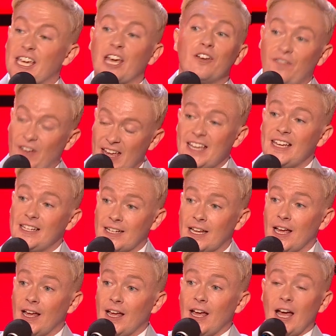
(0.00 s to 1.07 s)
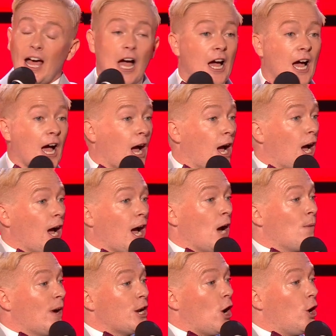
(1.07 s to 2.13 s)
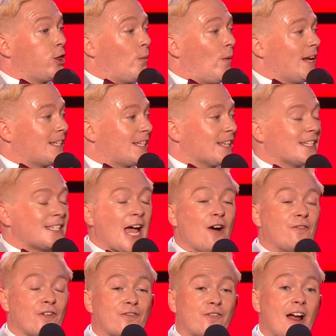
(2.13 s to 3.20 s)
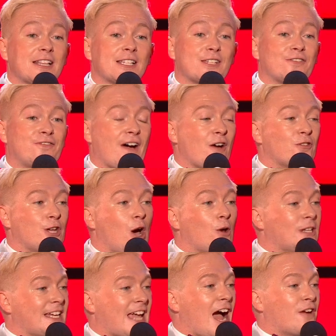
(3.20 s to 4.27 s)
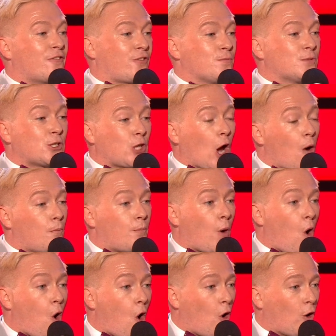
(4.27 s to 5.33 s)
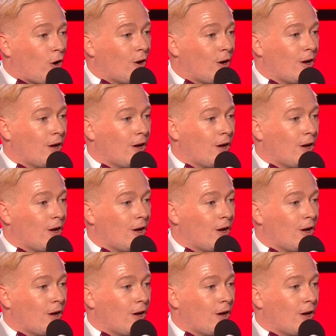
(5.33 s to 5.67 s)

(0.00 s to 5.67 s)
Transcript: Kevin. I went all the way to the south of France and found the only guy from Stockport.